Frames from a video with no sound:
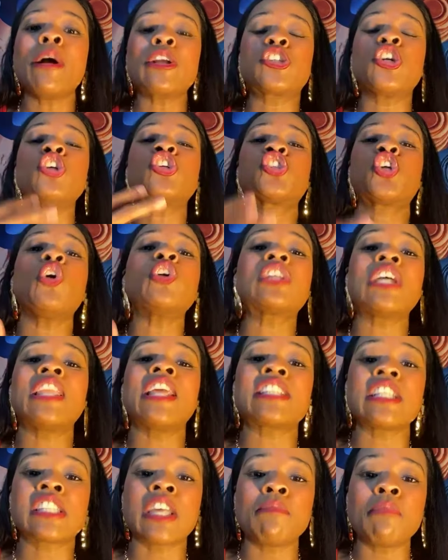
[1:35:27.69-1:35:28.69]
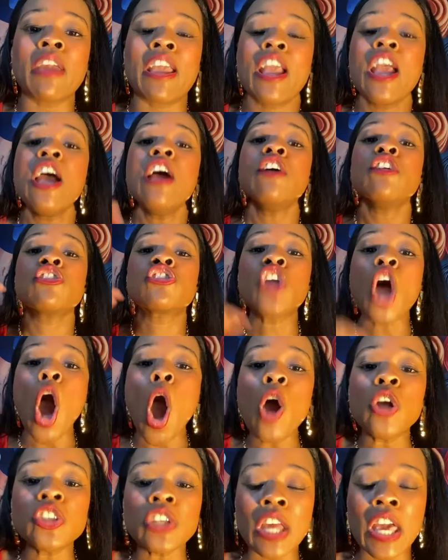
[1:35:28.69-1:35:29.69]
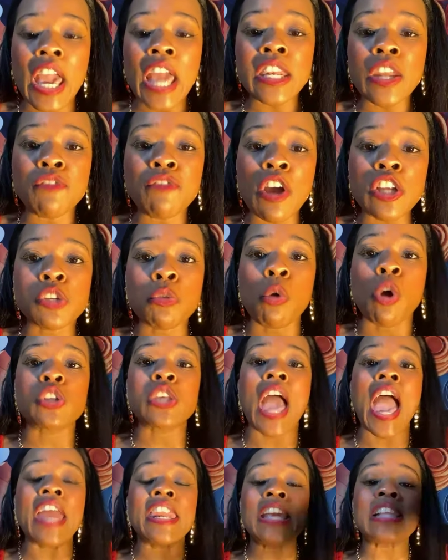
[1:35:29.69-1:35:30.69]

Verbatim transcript: But you choose to listen to me. Those are the individuals.